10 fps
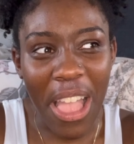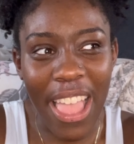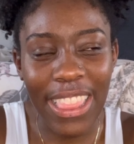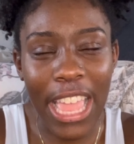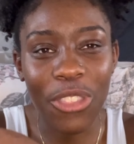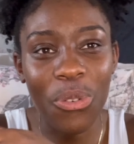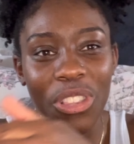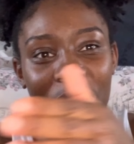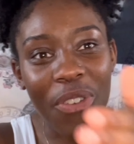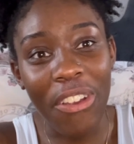and then
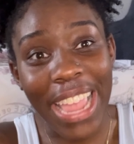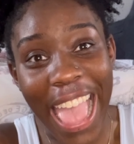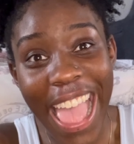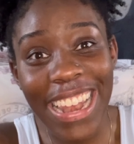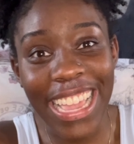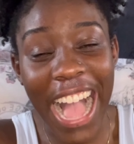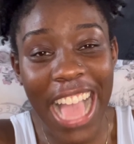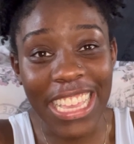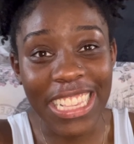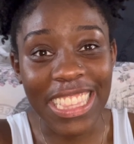towards the very end, it
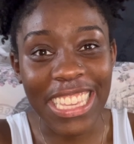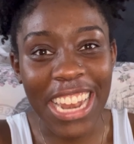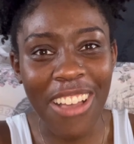got easy.